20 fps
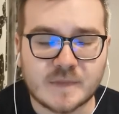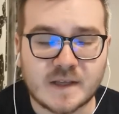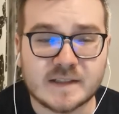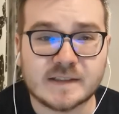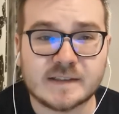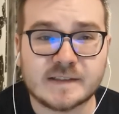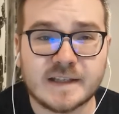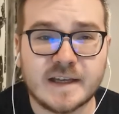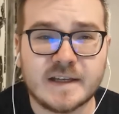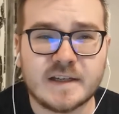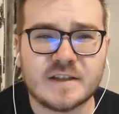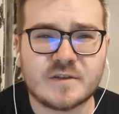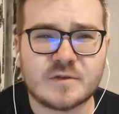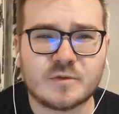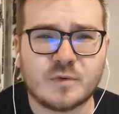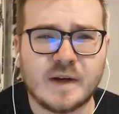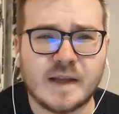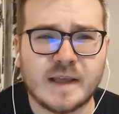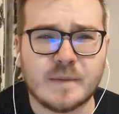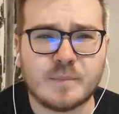As I said,
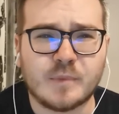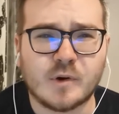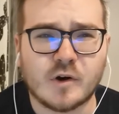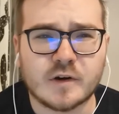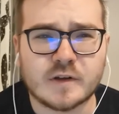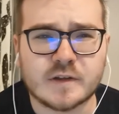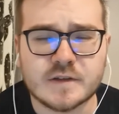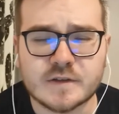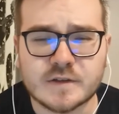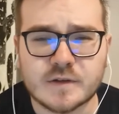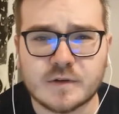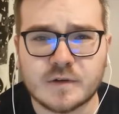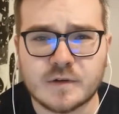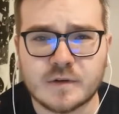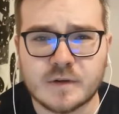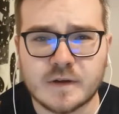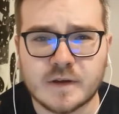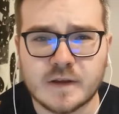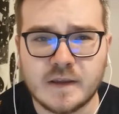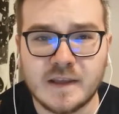it's really important to
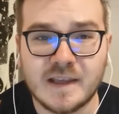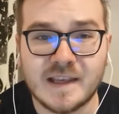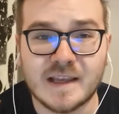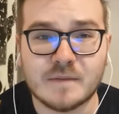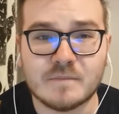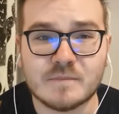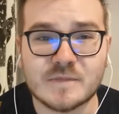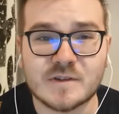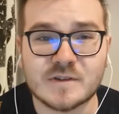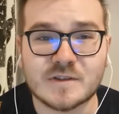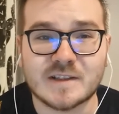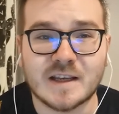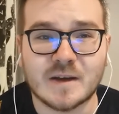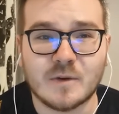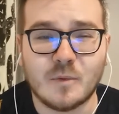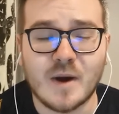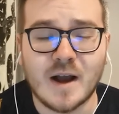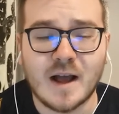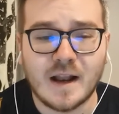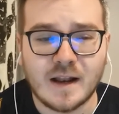him to
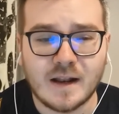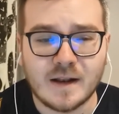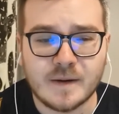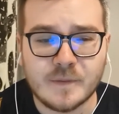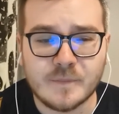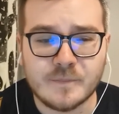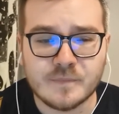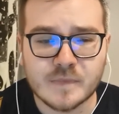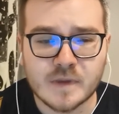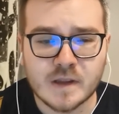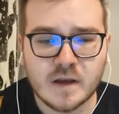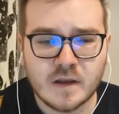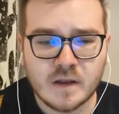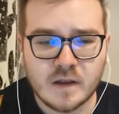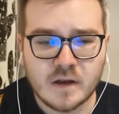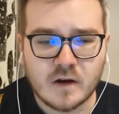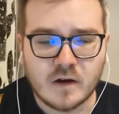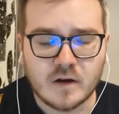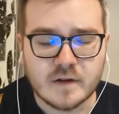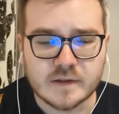sing well
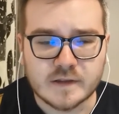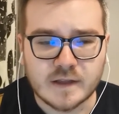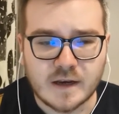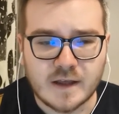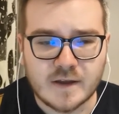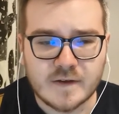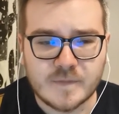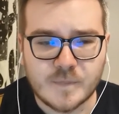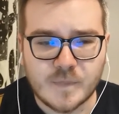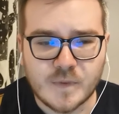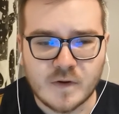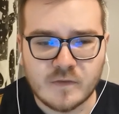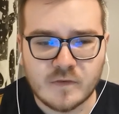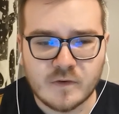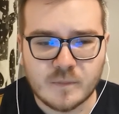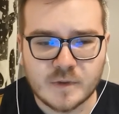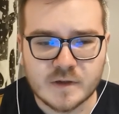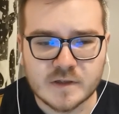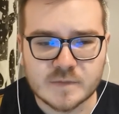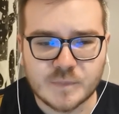on the live
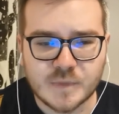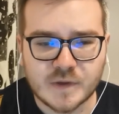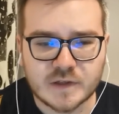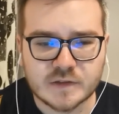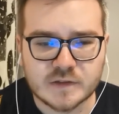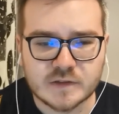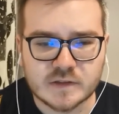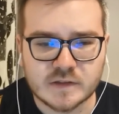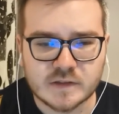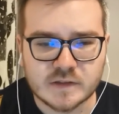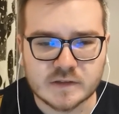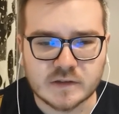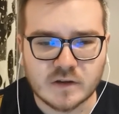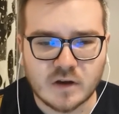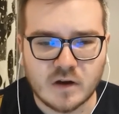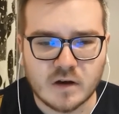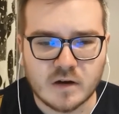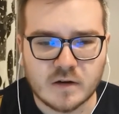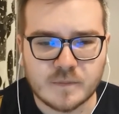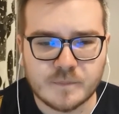performance because this
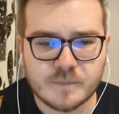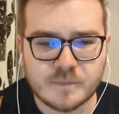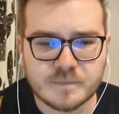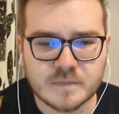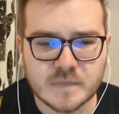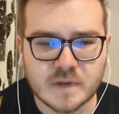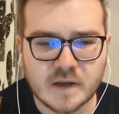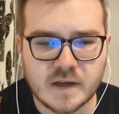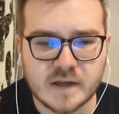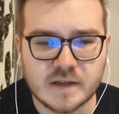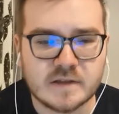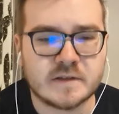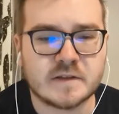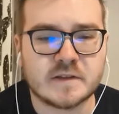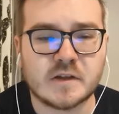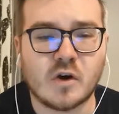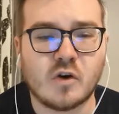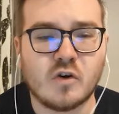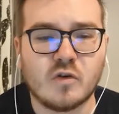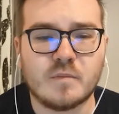song it's
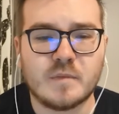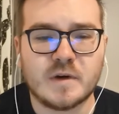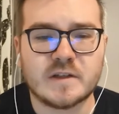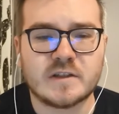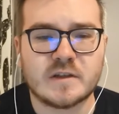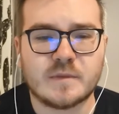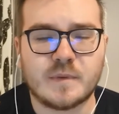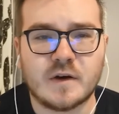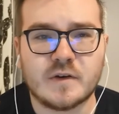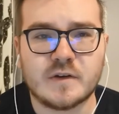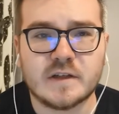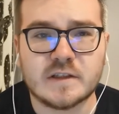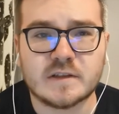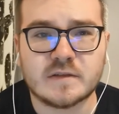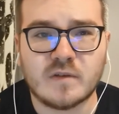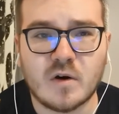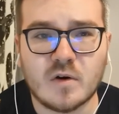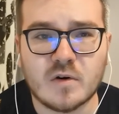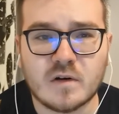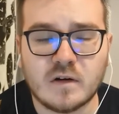so much about his
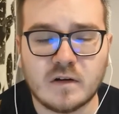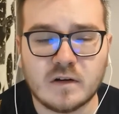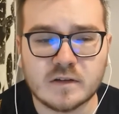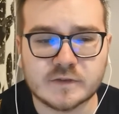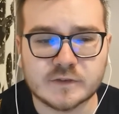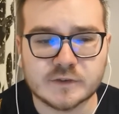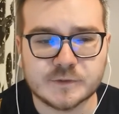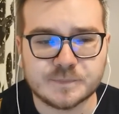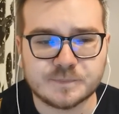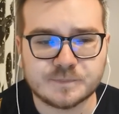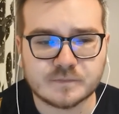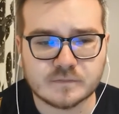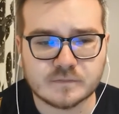vocals